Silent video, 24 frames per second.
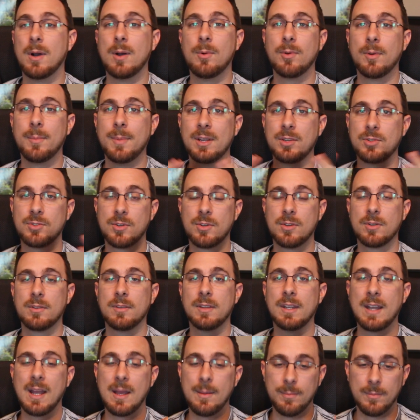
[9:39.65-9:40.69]
I want to make sure
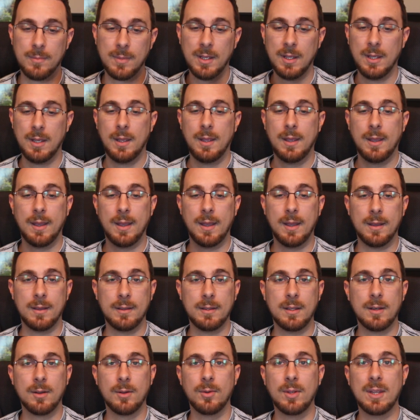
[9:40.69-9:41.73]
that I'm
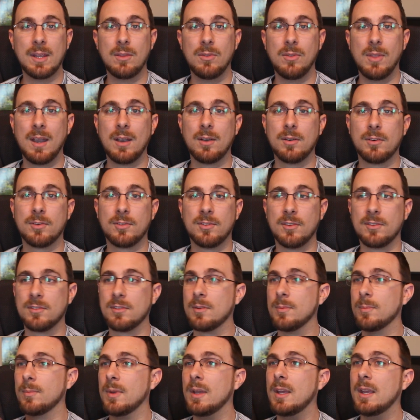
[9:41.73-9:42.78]
in their
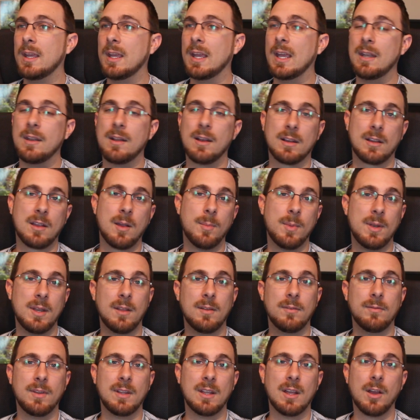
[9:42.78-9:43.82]
system and not coming
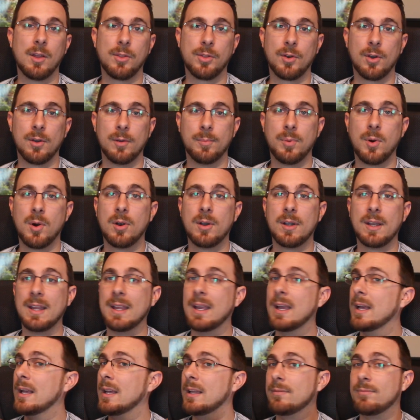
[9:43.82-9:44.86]
in via a third party.